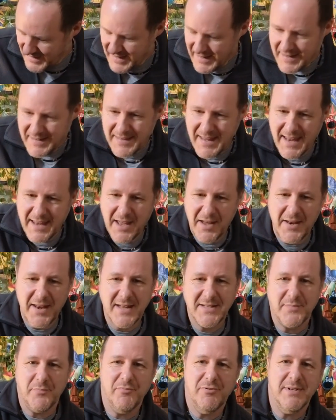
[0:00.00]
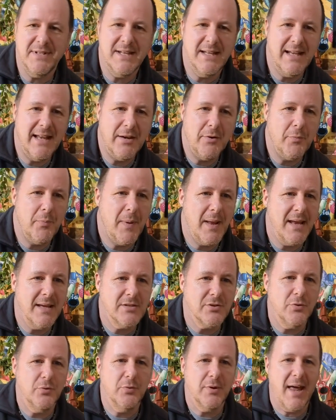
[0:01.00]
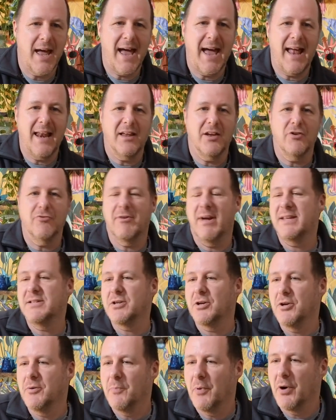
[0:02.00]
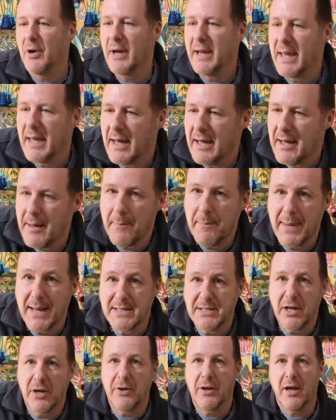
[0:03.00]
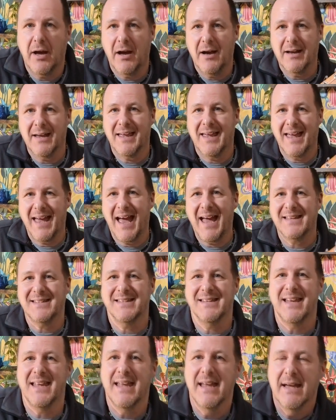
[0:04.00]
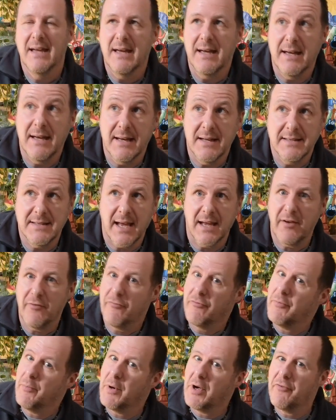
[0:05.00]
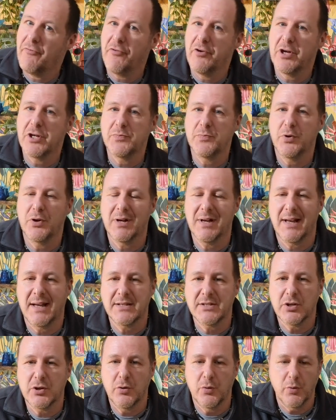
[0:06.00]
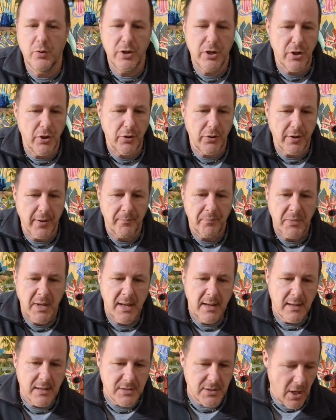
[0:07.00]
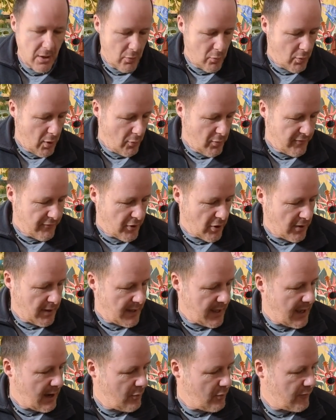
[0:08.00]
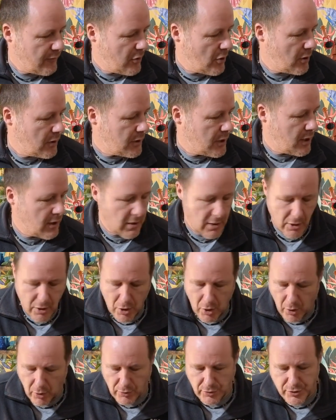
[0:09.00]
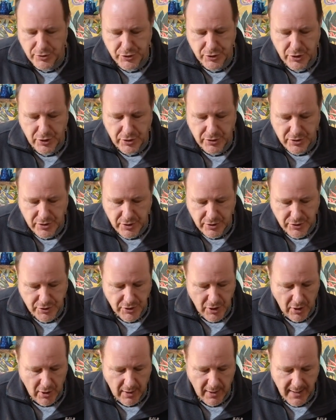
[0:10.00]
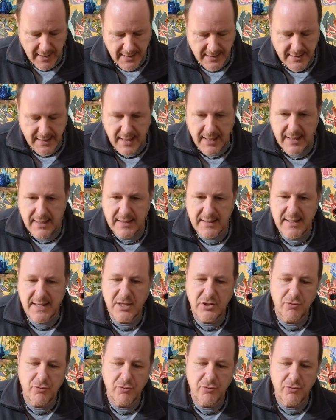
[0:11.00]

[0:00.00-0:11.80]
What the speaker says: There you go, there's a pretty little piece called Allegretto by Matteo Carcassi, taken from my first book, Classical Uke. So what we've got here, we've got a concert size. This